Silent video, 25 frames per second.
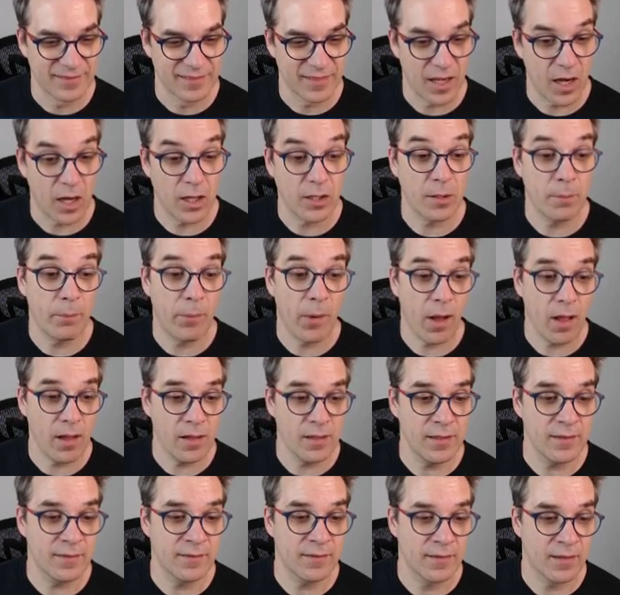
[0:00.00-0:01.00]
Oh, the
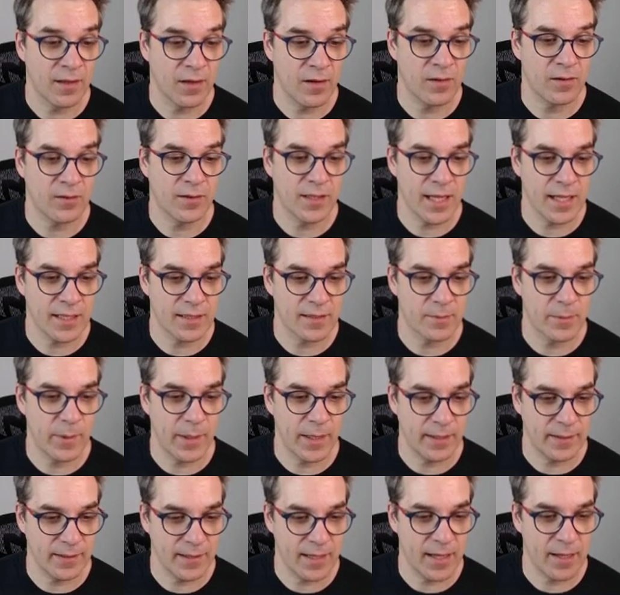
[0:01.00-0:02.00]
pollen? Oh, that's
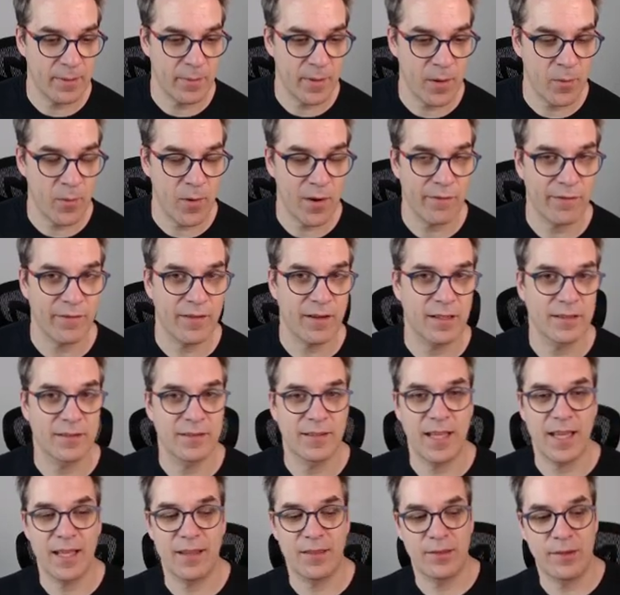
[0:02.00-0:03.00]
bad. Yeah, my wife got
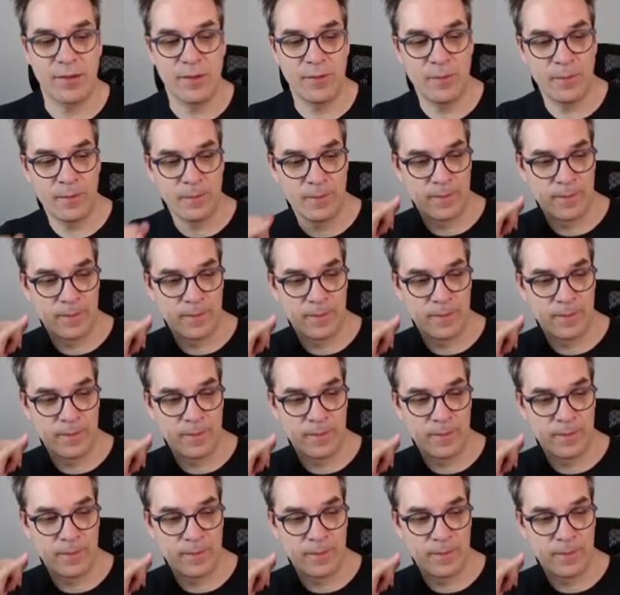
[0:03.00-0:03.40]
that too.